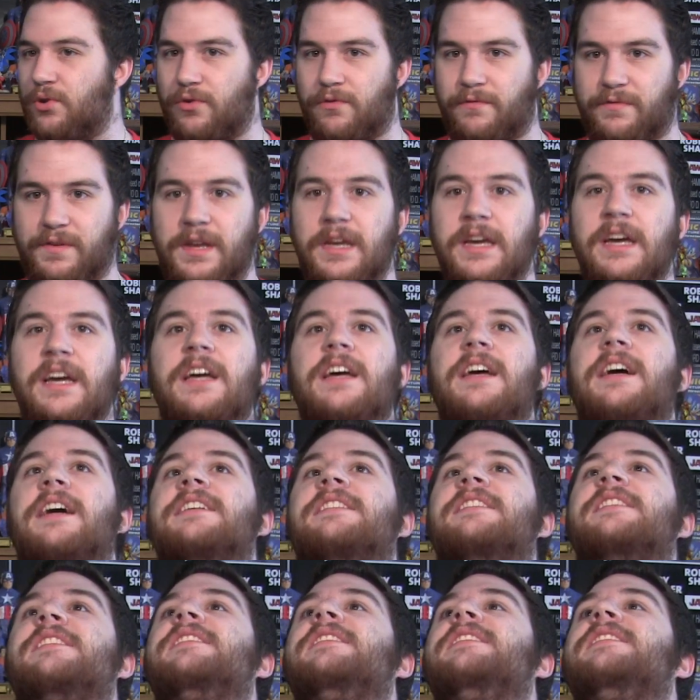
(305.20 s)
movie.
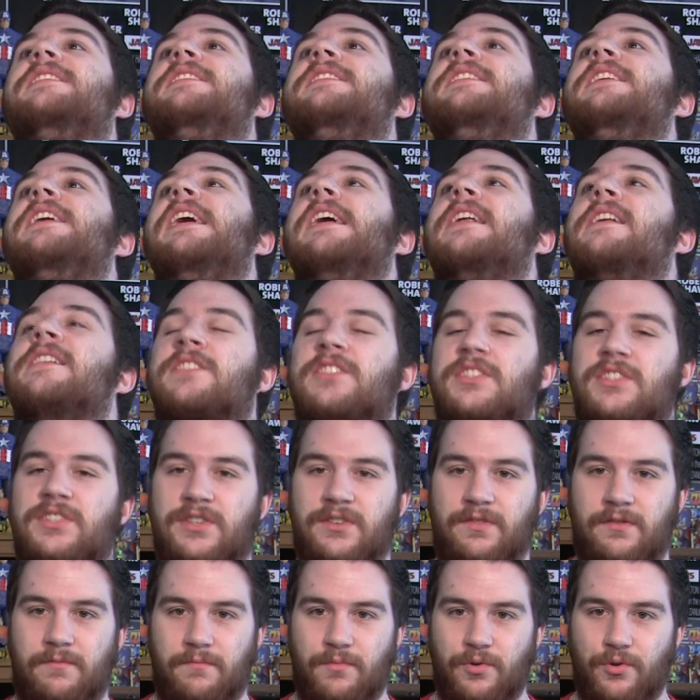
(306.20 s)
A
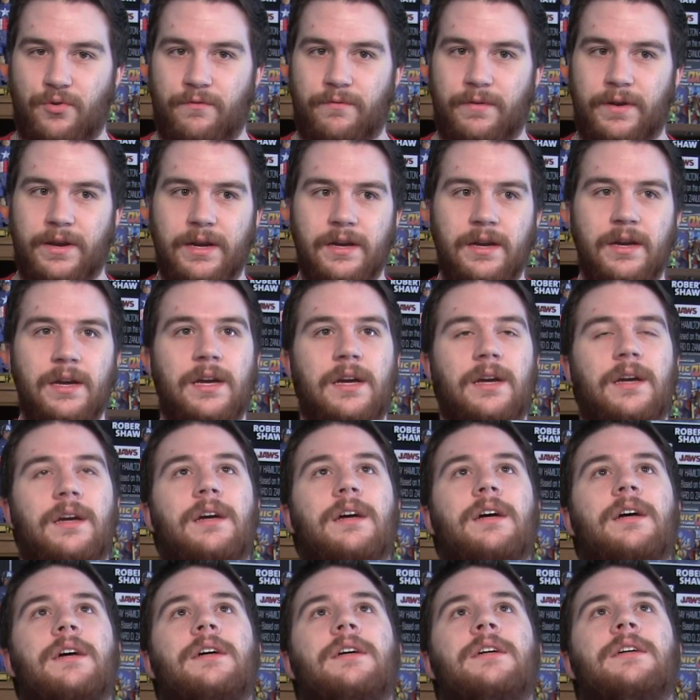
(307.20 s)
sinister movie.
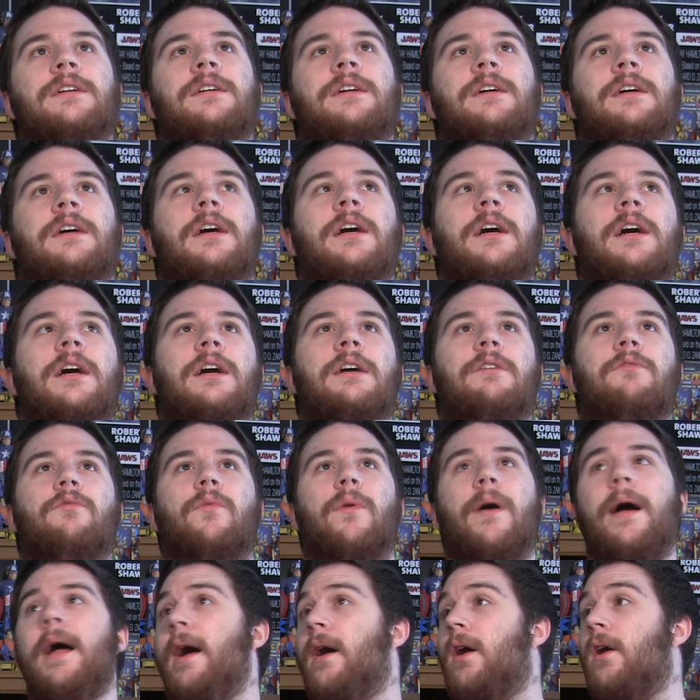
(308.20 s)
Huh,
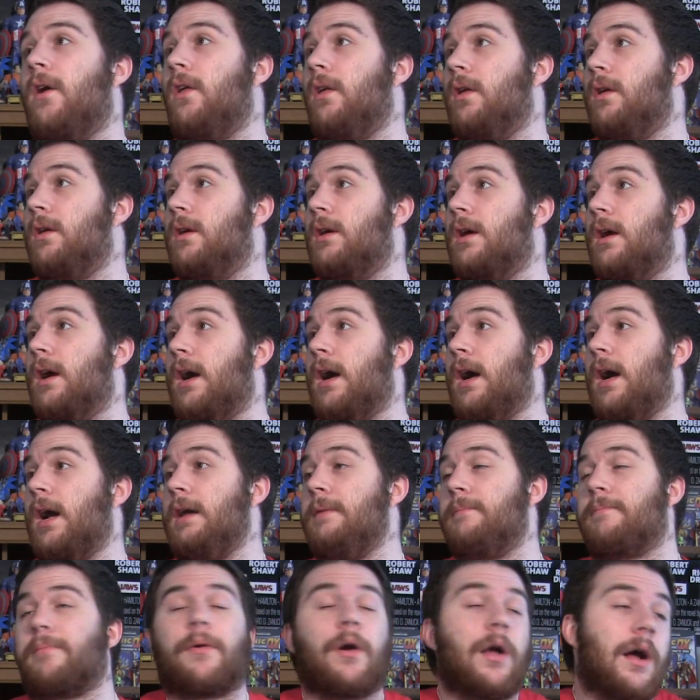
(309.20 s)
well,
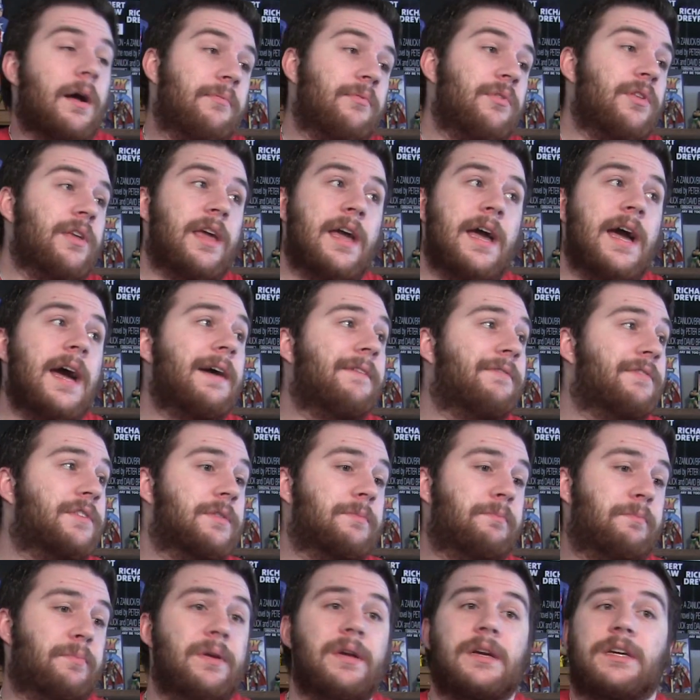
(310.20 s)
I'd probably have
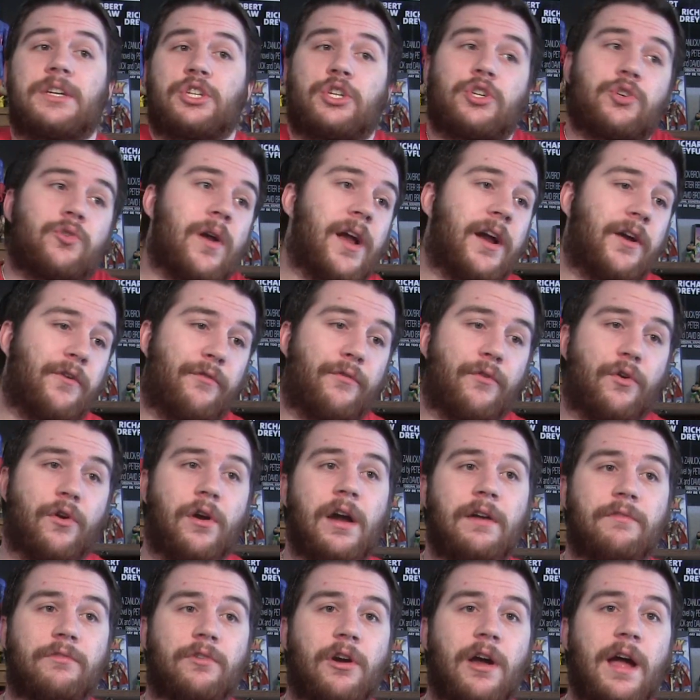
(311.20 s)
to pick Shrek
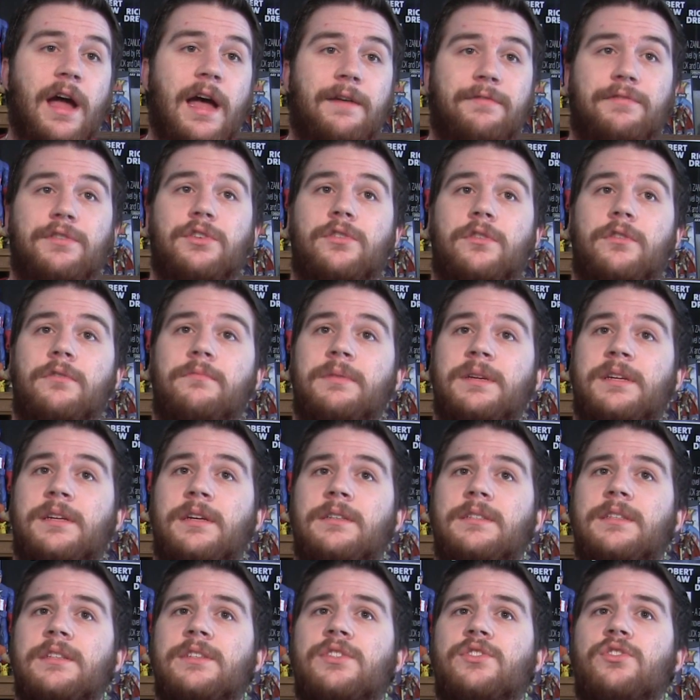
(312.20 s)
Forever After
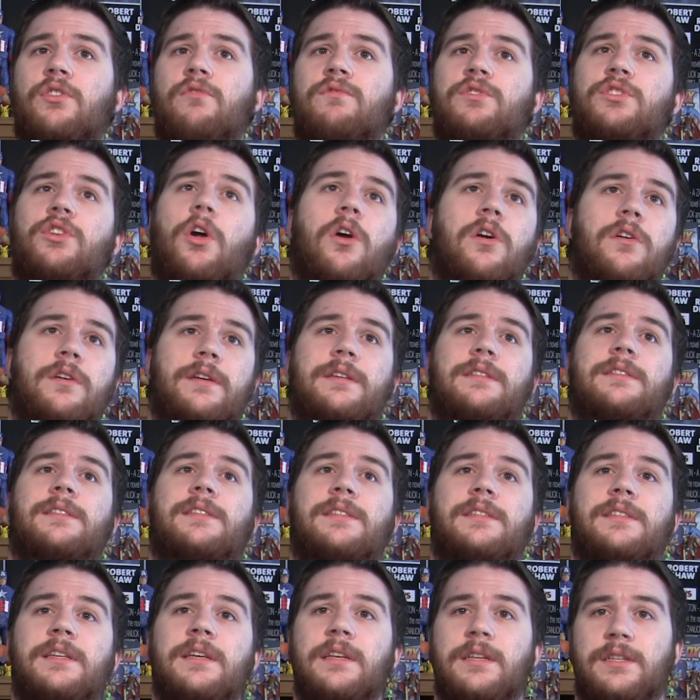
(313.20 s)
because it's so dark and
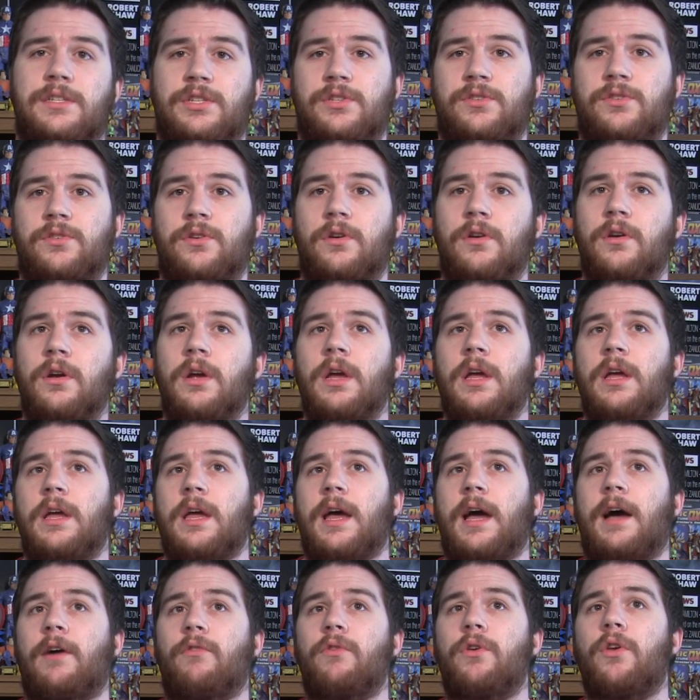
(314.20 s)
sinister
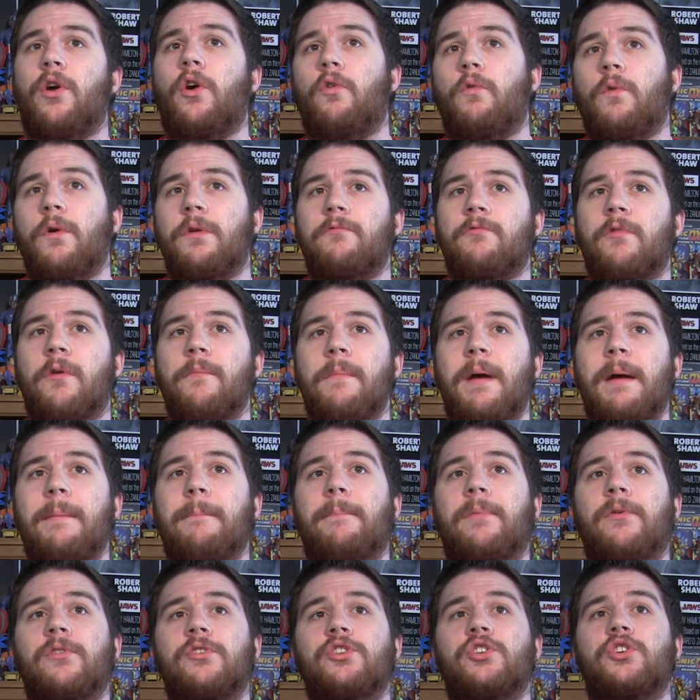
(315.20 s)
how no one
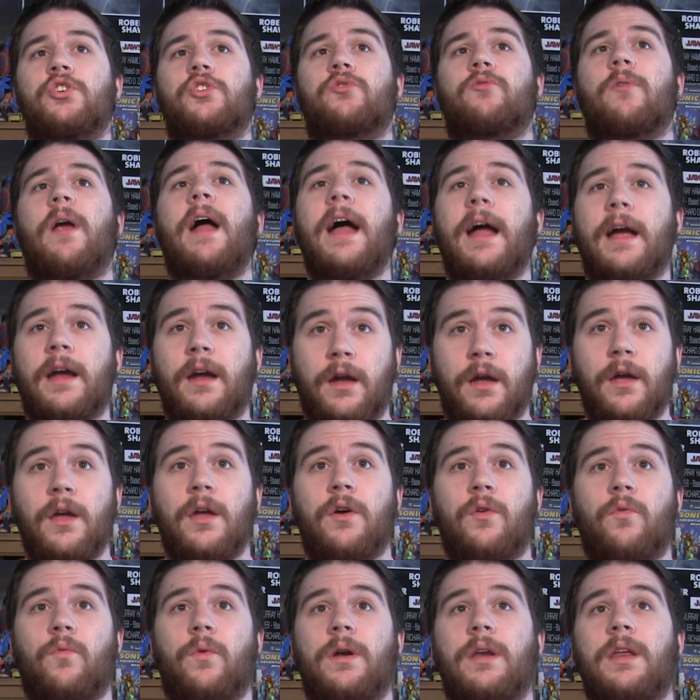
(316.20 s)
remembers Shrek
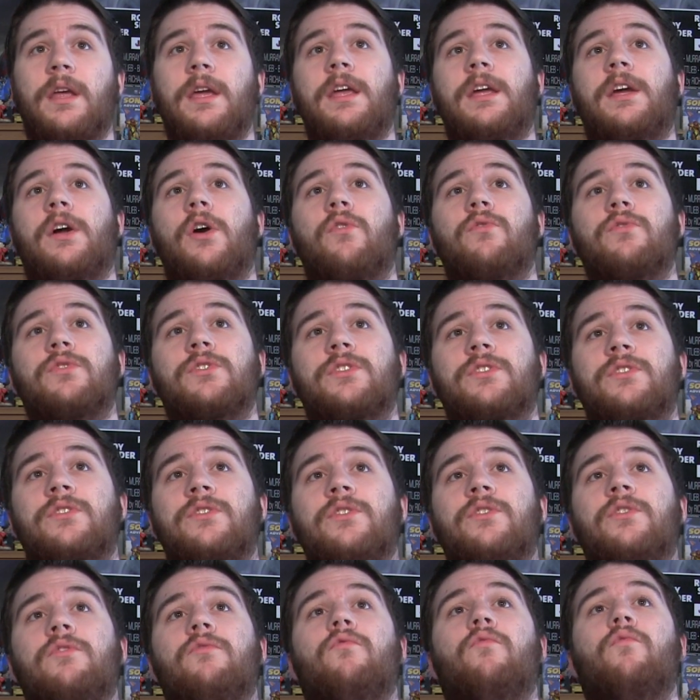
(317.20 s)
when he goes
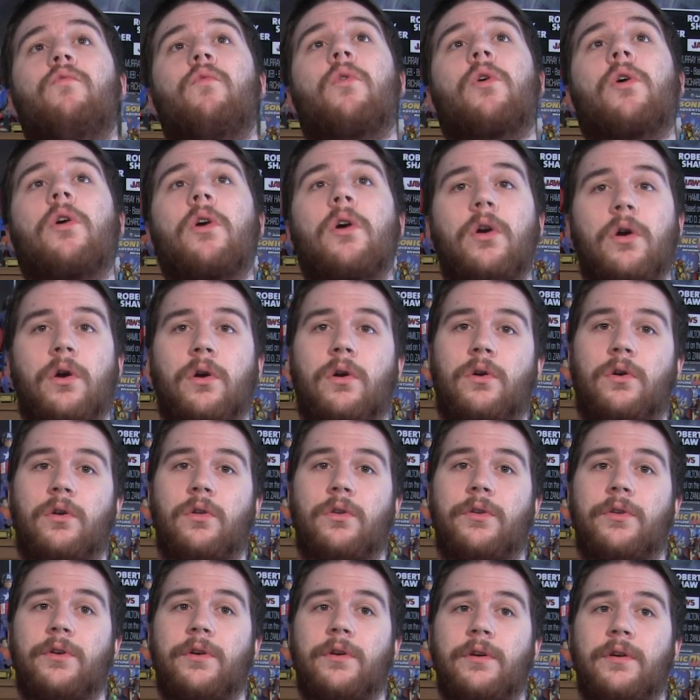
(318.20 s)
to the
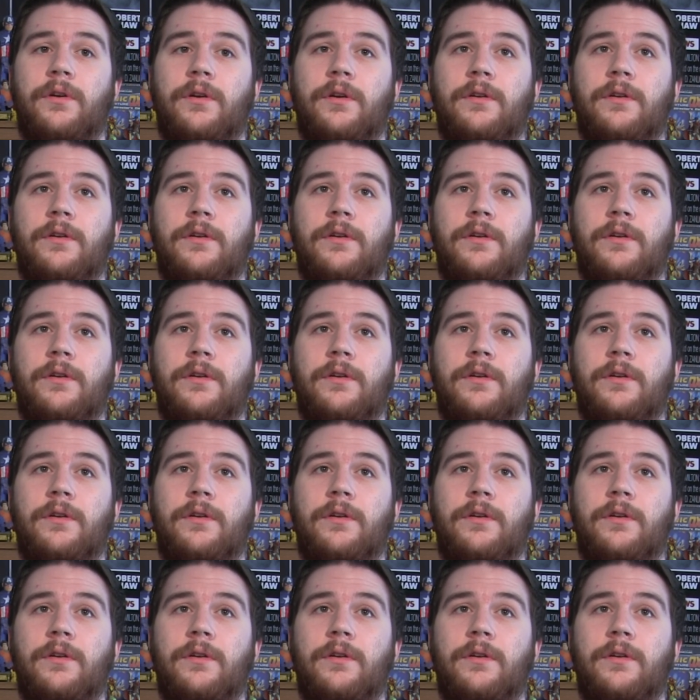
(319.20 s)
world.